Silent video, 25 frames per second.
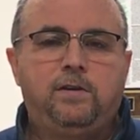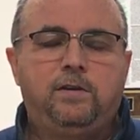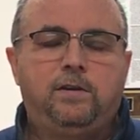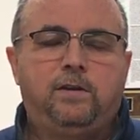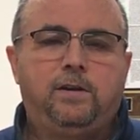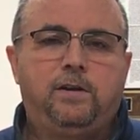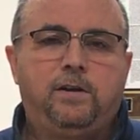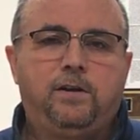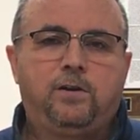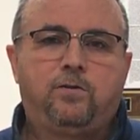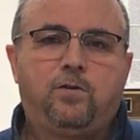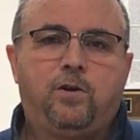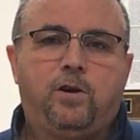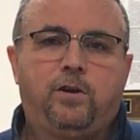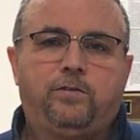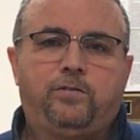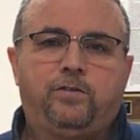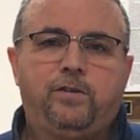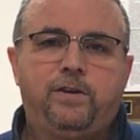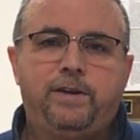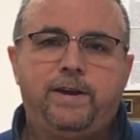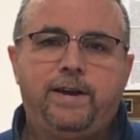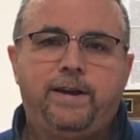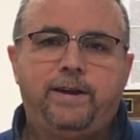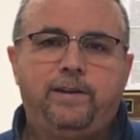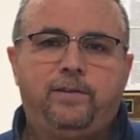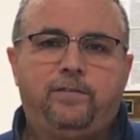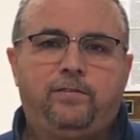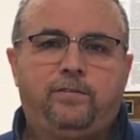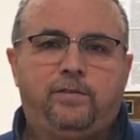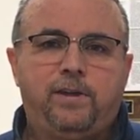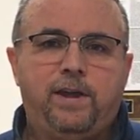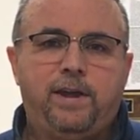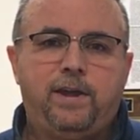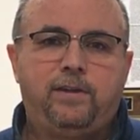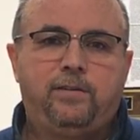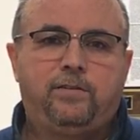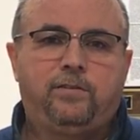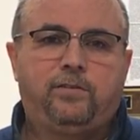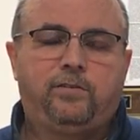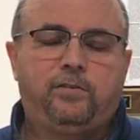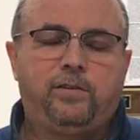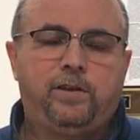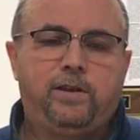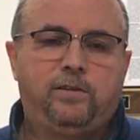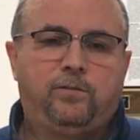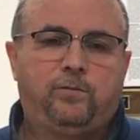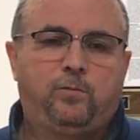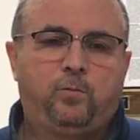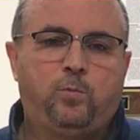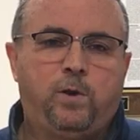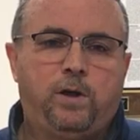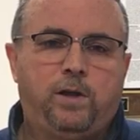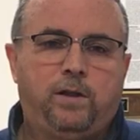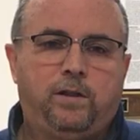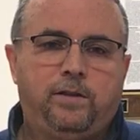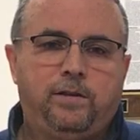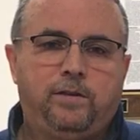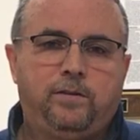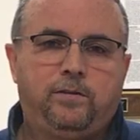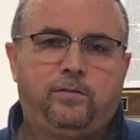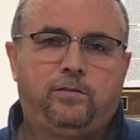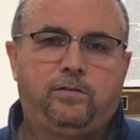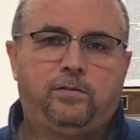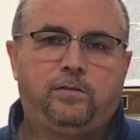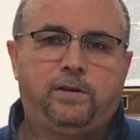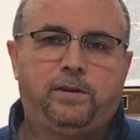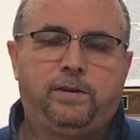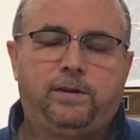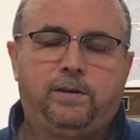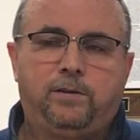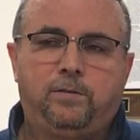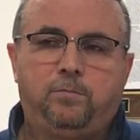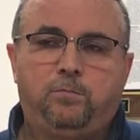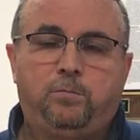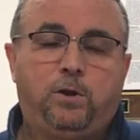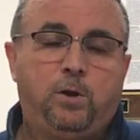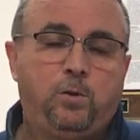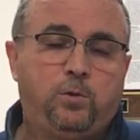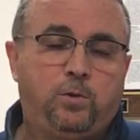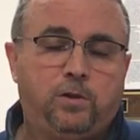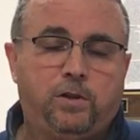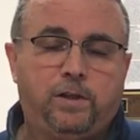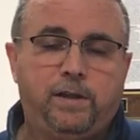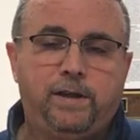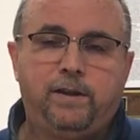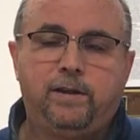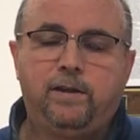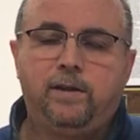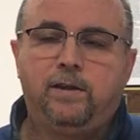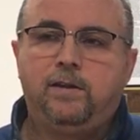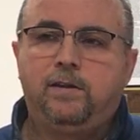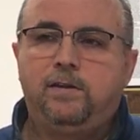across the United States as well as locally.